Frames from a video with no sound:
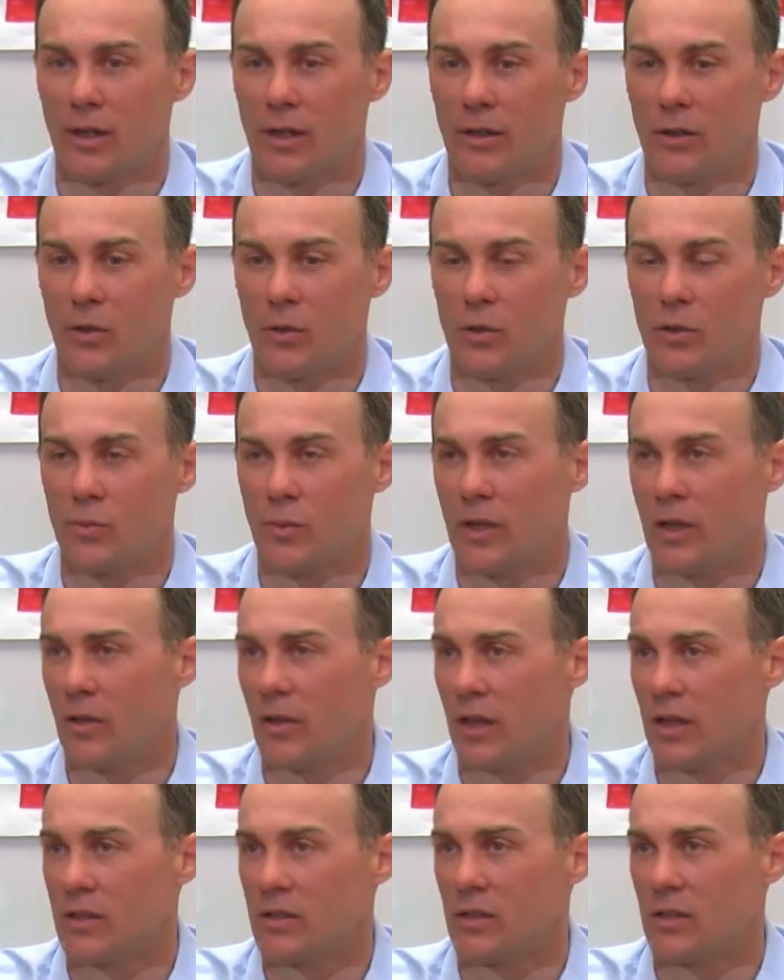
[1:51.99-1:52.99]
and do as many
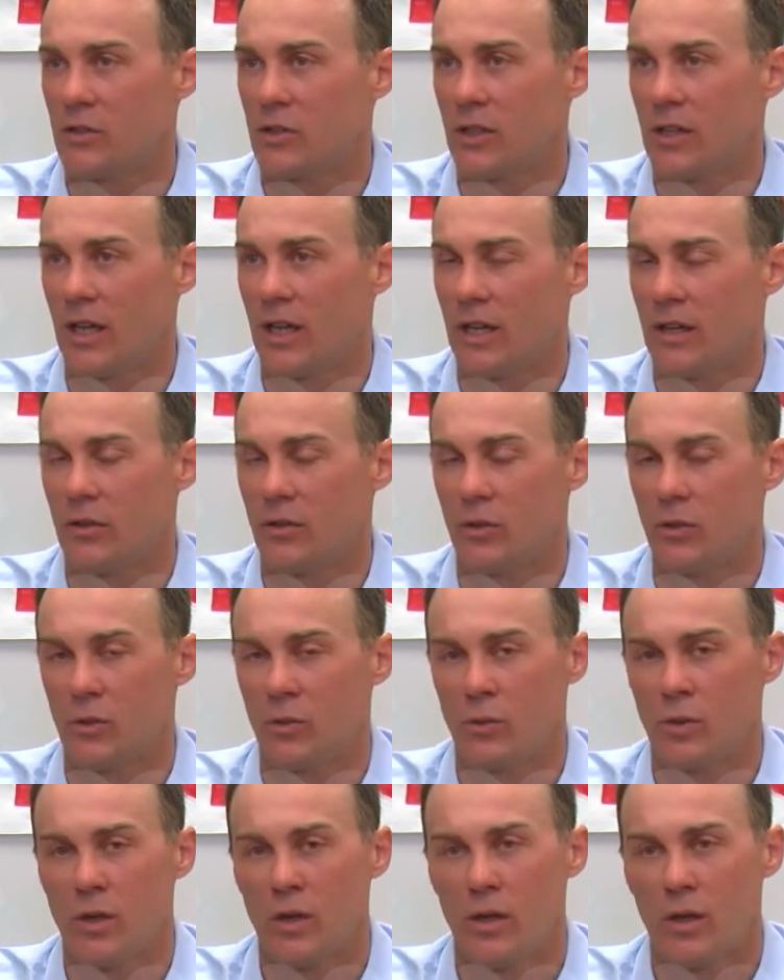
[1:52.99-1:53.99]
things as you can
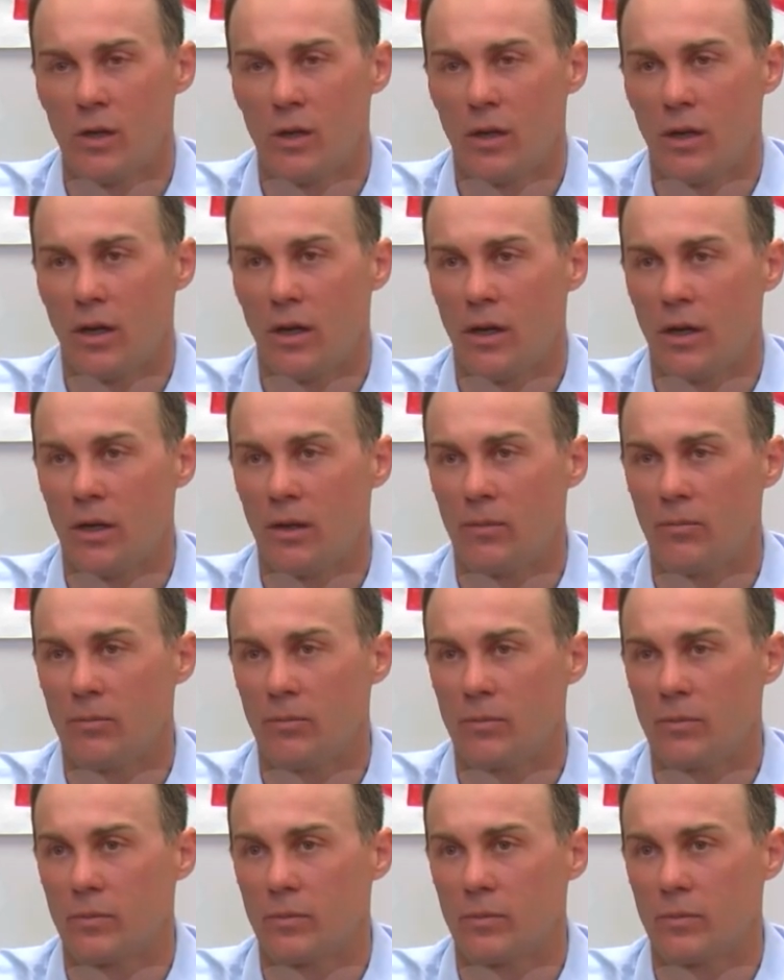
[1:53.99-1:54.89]
to, um,